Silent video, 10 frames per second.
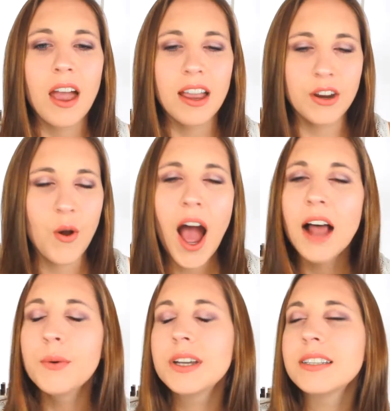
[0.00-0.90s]
I know
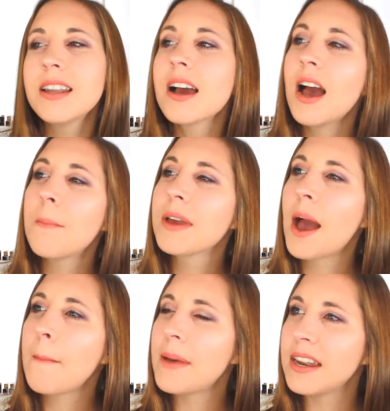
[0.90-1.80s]
Halloween's not coming
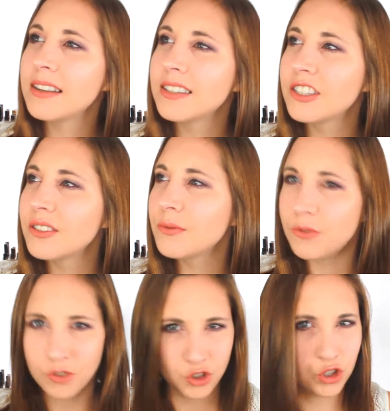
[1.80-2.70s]
up and it's
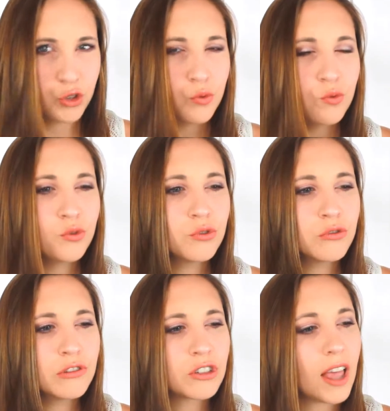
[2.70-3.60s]

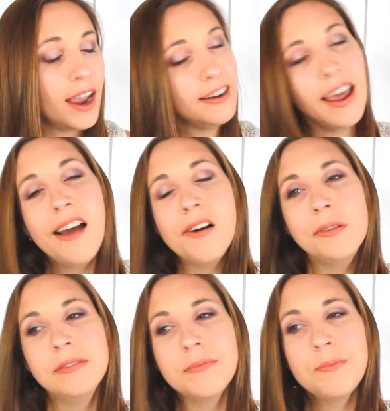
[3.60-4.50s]
June, July
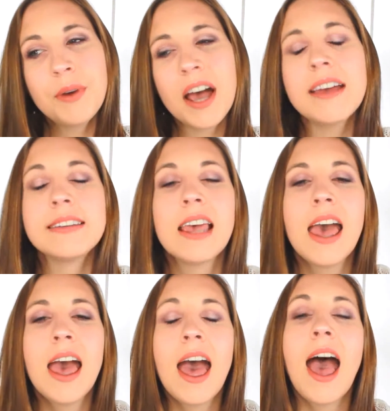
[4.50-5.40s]
now, but
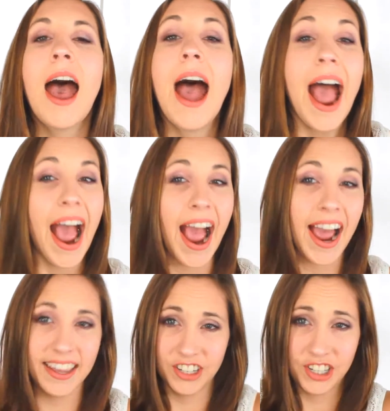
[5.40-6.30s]

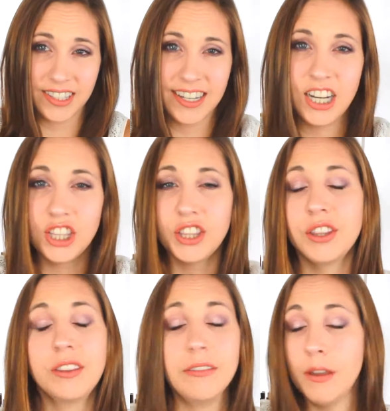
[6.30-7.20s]
I just think it
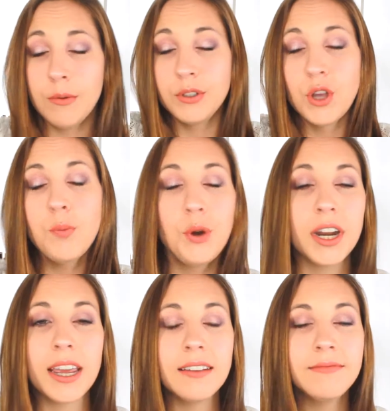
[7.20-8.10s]
was so
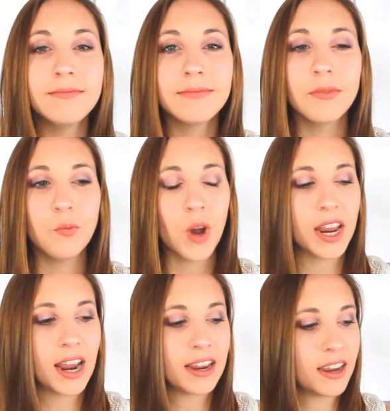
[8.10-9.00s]
pretty
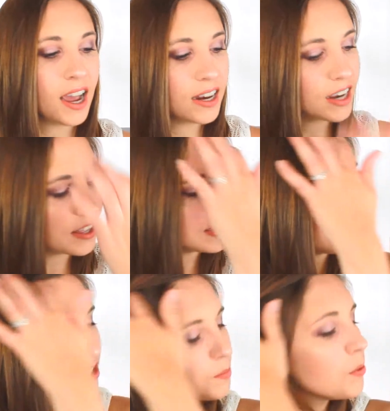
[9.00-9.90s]
when I kind of got the
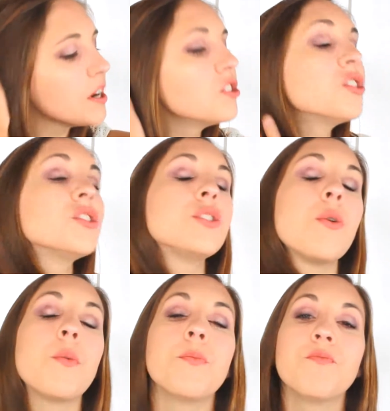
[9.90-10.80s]
inspiration, so